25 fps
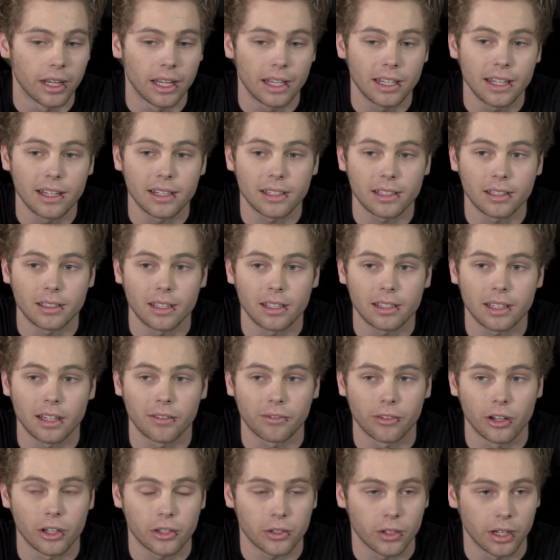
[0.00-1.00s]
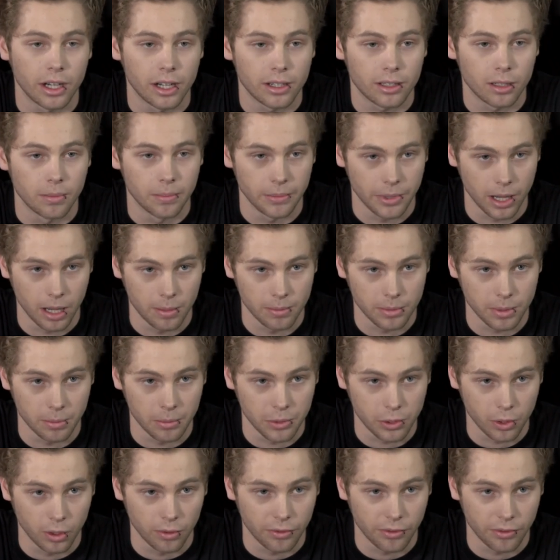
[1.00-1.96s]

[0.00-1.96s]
It does get frustrating sometimes, I'm sure,